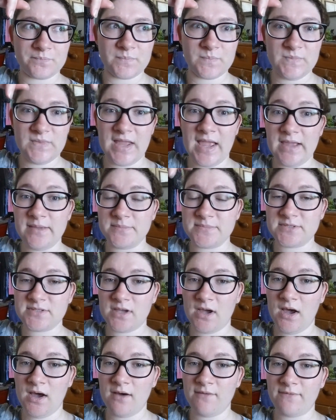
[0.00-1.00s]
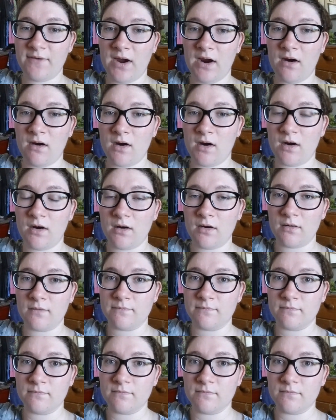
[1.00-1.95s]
names of our